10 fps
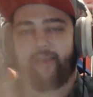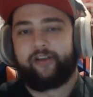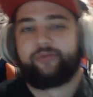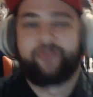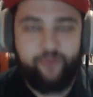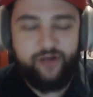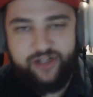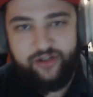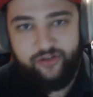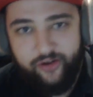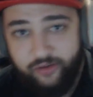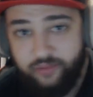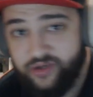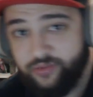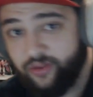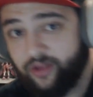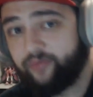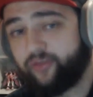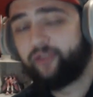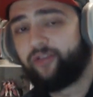so much for watching. Until next time, make sure to love
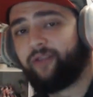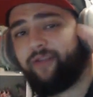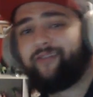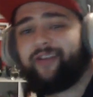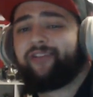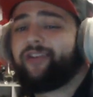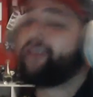yourselves and love life. And I'll see you guys in